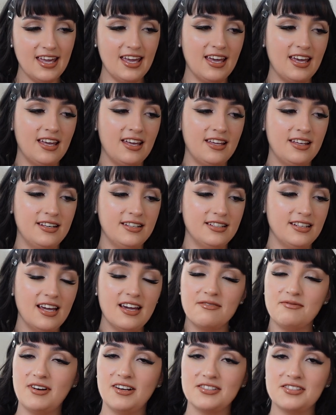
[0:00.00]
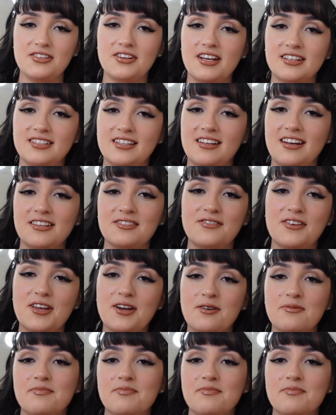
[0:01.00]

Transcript: And yeah, I'll see you guys in the next video.